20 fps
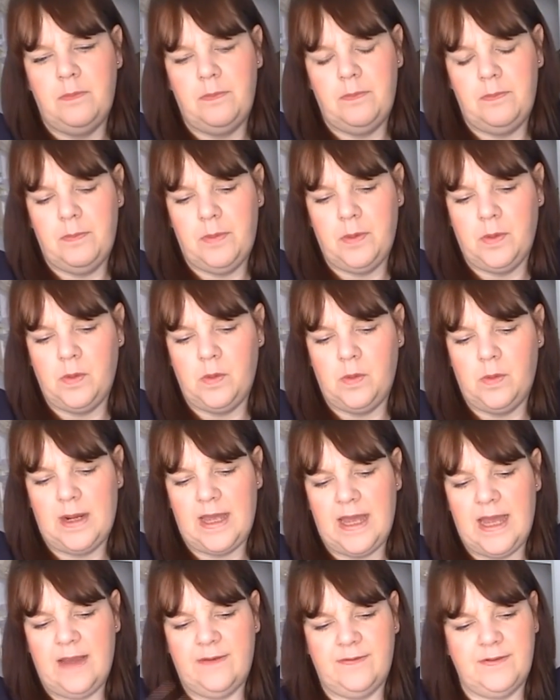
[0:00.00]
ball
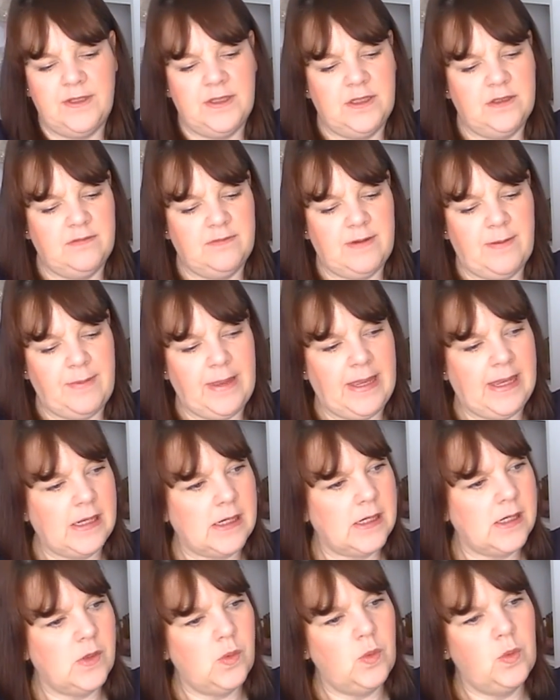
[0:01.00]
after the ribbing
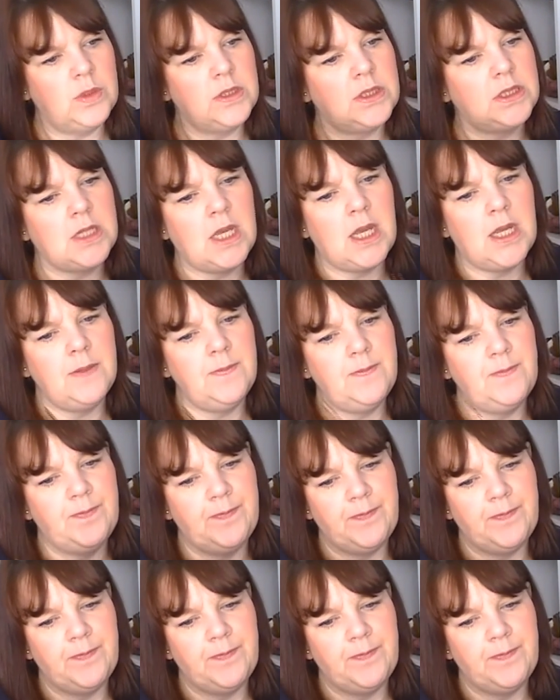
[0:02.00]
was done.